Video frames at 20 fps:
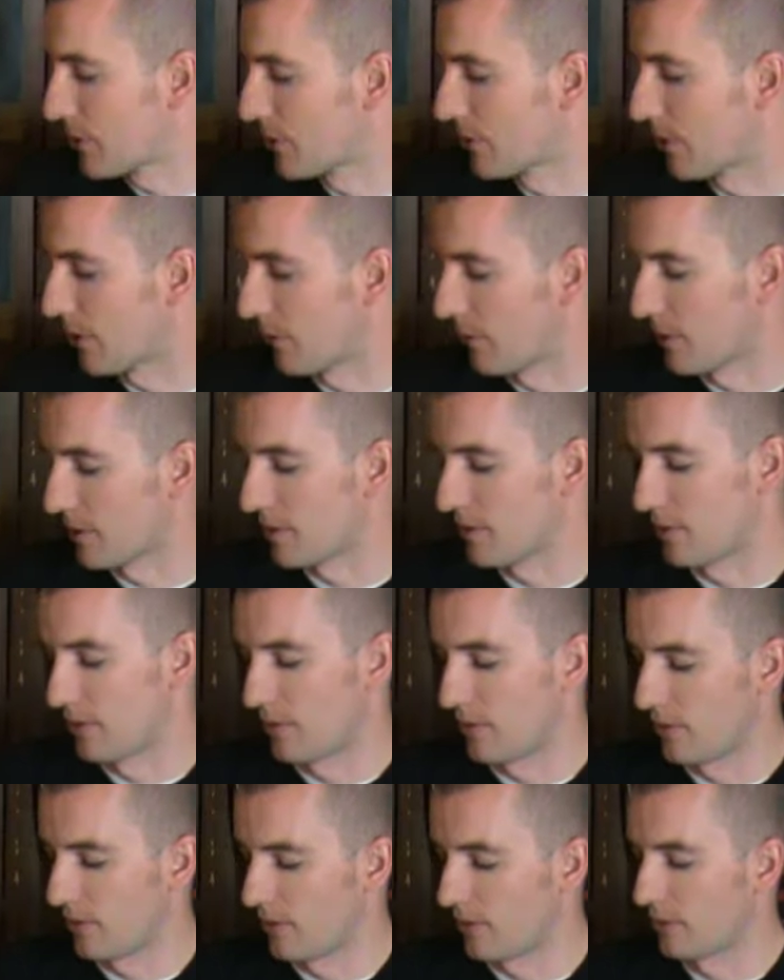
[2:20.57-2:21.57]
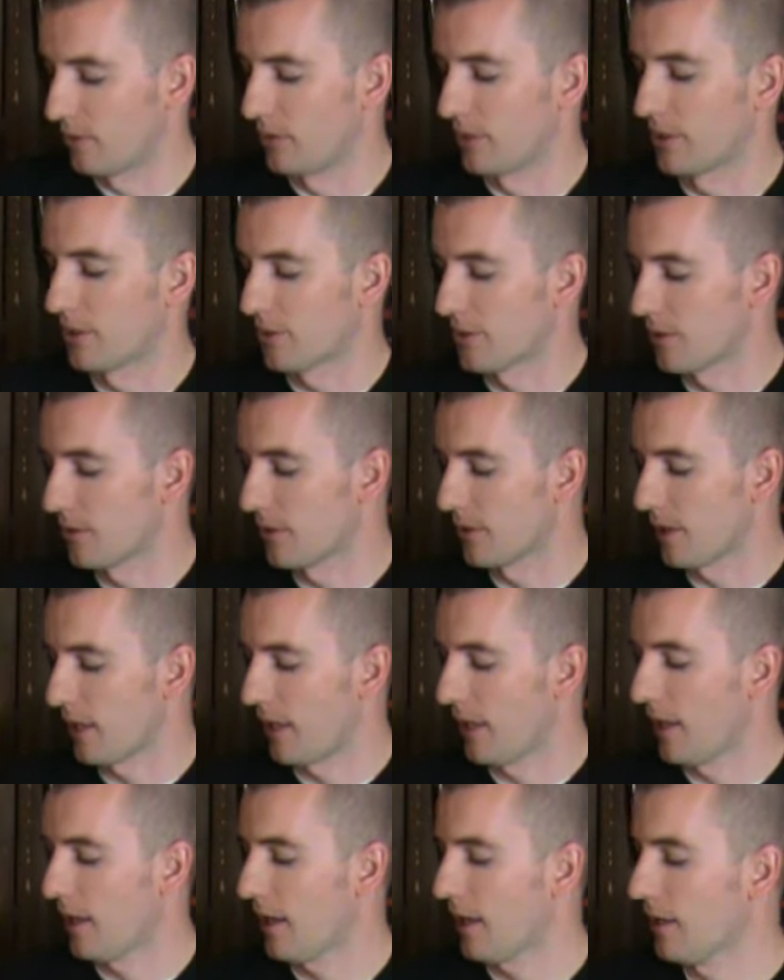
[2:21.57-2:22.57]
So I went to the local liquor store
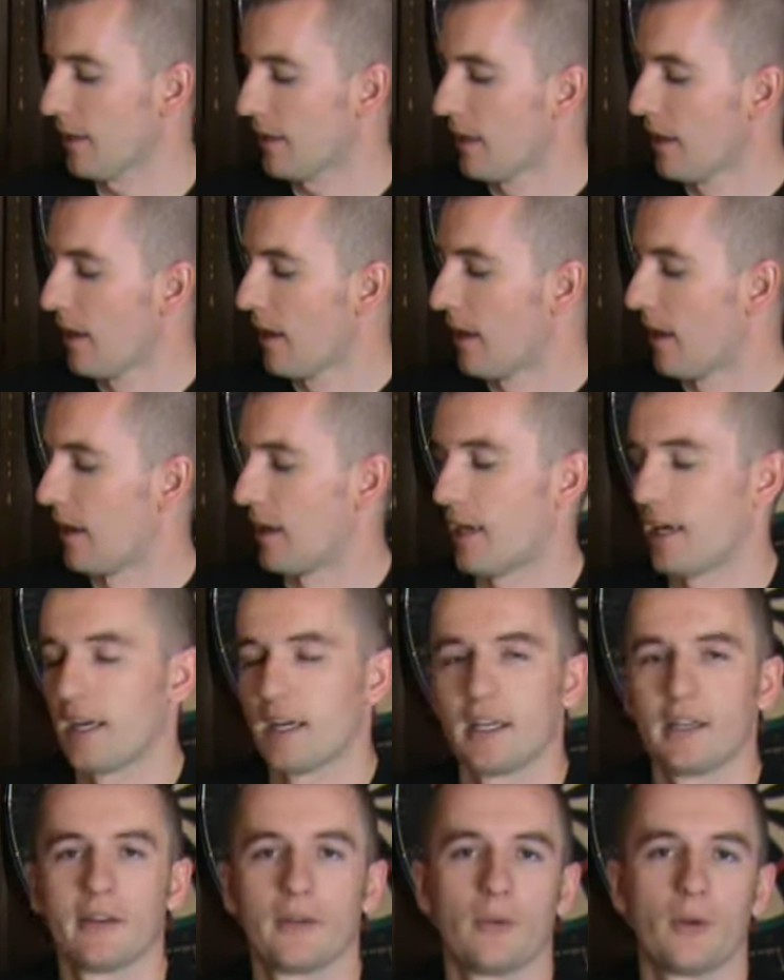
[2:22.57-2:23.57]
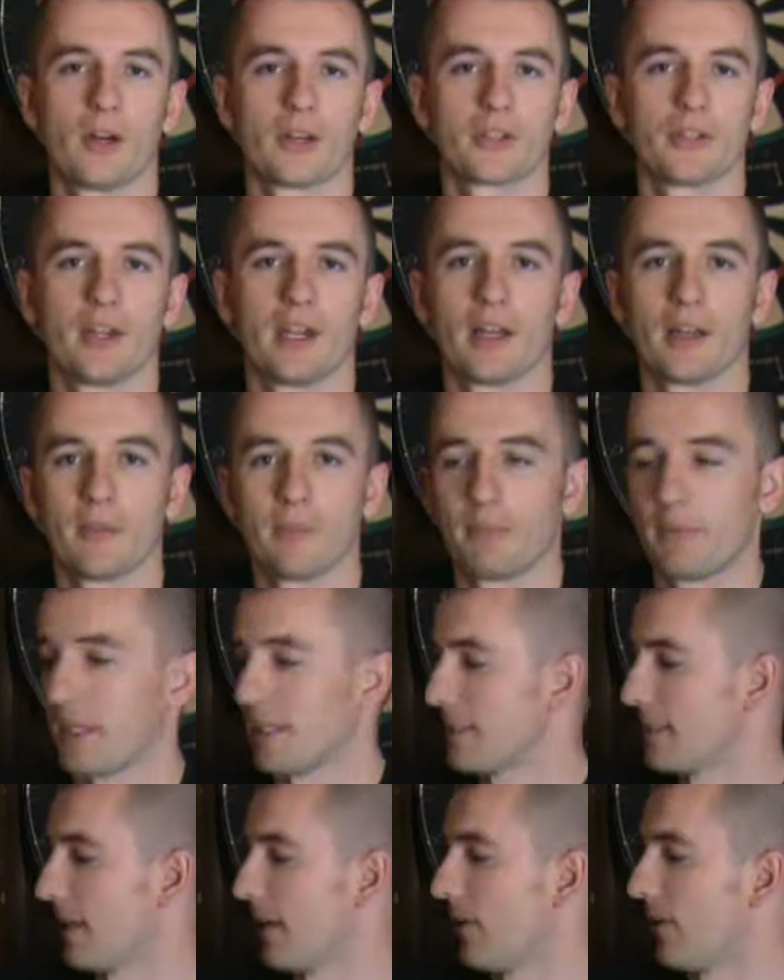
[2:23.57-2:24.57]
and I walked around and
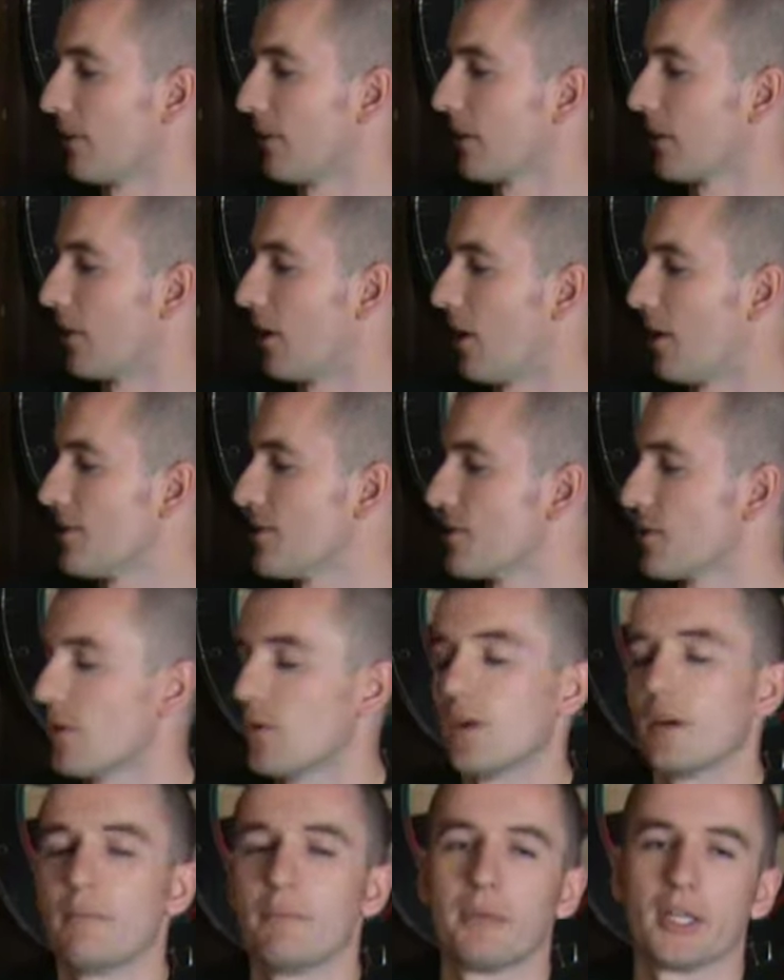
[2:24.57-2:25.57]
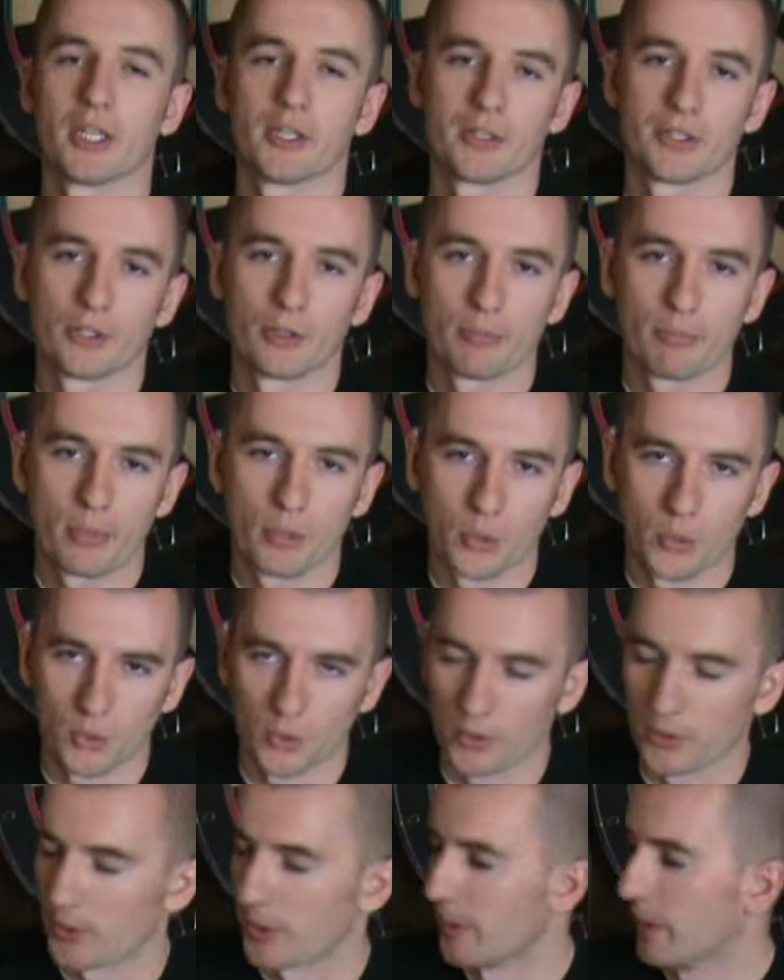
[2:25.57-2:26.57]
picked out Gonzo Imperial
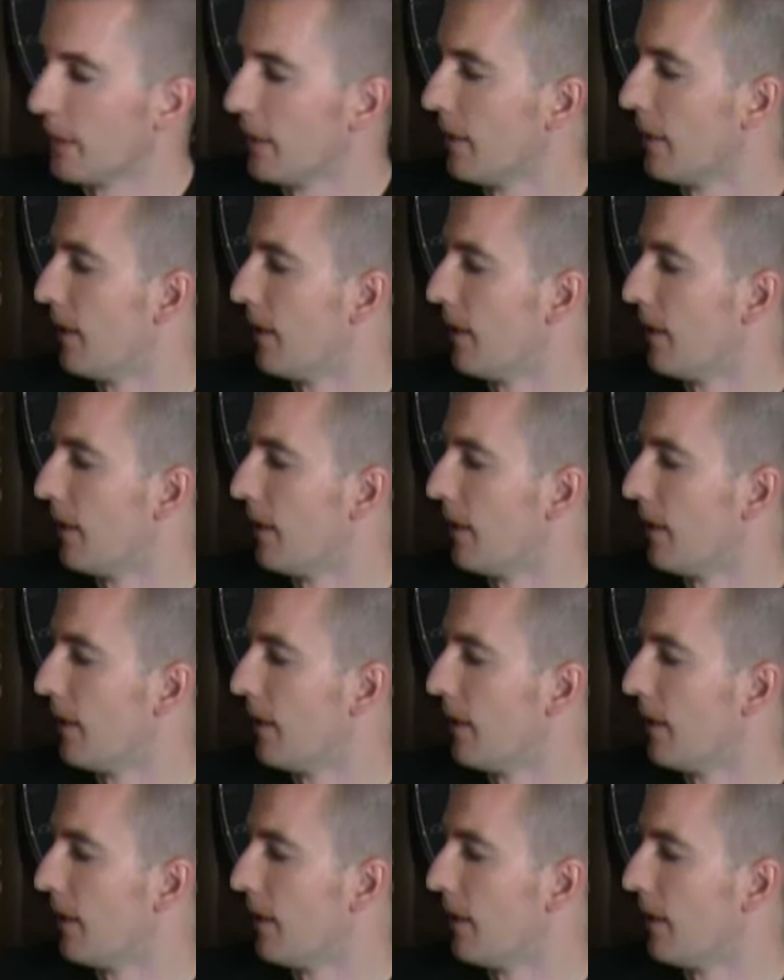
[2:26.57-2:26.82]
Porter.